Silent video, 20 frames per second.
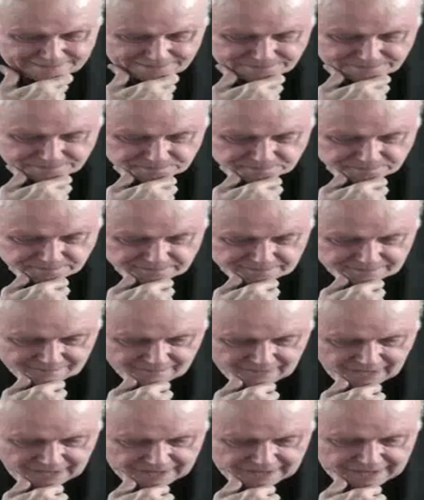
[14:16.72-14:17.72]
to
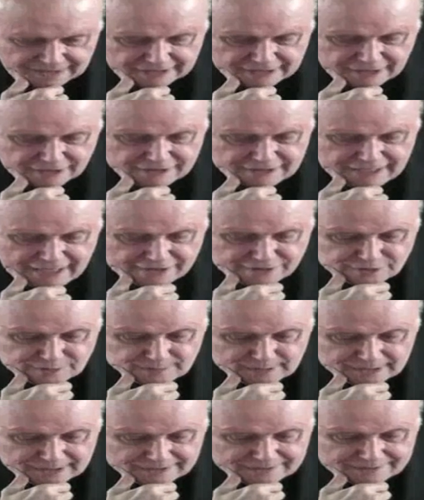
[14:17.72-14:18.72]
England in the
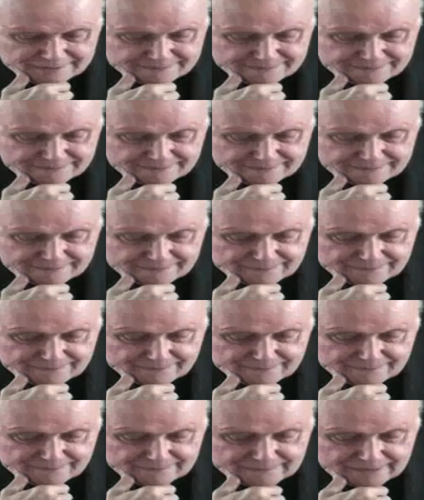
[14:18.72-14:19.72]
case
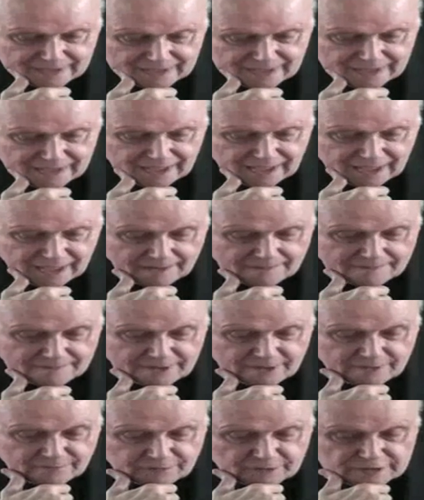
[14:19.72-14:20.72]
of
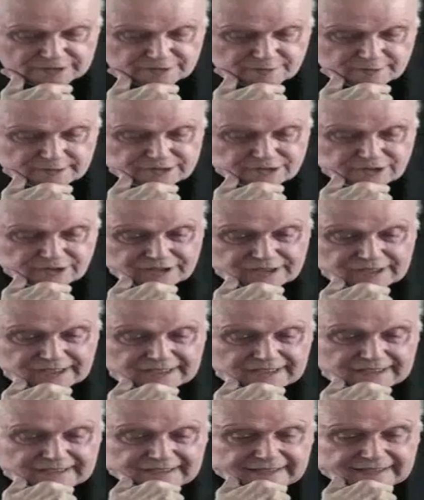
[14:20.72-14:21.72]
King
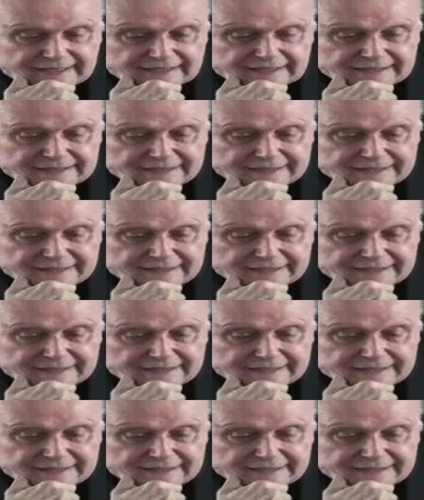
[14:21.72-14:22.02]
Ethelbert.